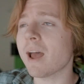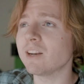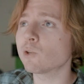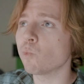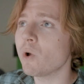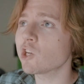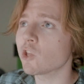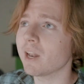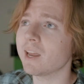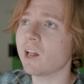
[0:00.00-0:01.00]
I just wish
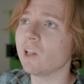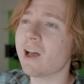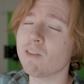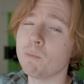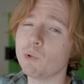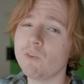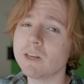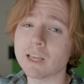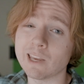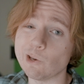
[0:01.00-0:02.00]
that like a lot of the
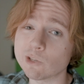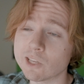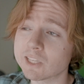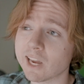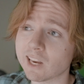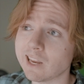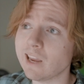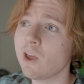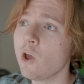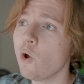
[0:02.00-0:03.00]
movies that use this
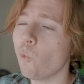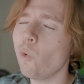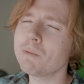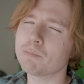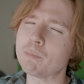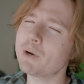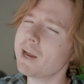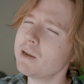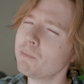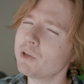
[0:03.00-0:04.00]
technique would
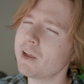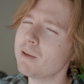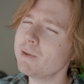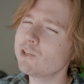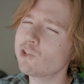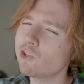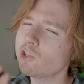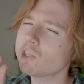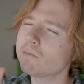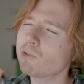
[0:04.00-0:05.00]
brighten up their image
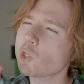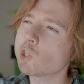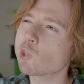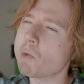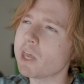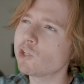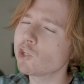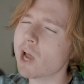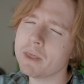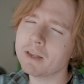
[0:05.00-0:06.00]
just a smidge.
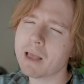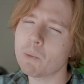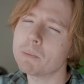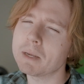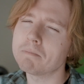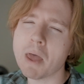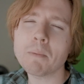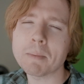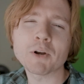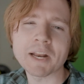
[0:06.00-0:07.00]
I think that'd
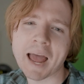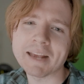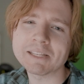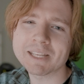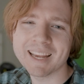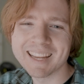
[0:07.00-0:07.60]
be pretty nice.